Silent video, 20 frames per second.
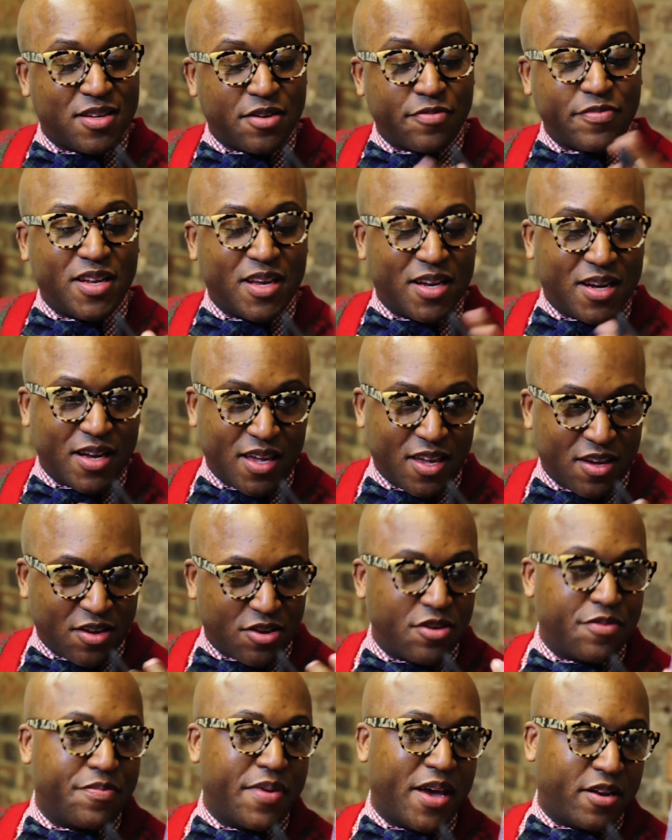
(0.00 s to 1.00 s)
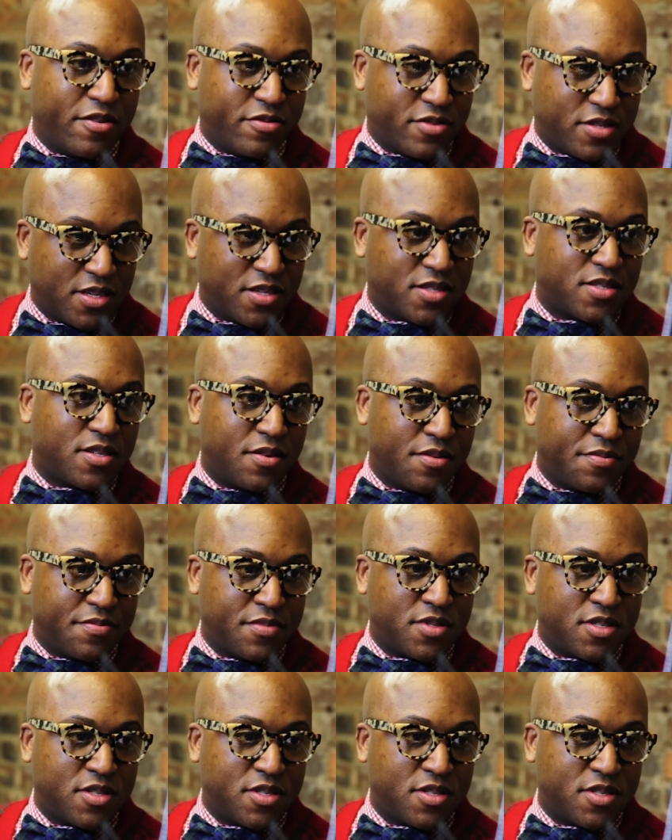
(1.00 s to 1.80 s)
and we did an incubator system.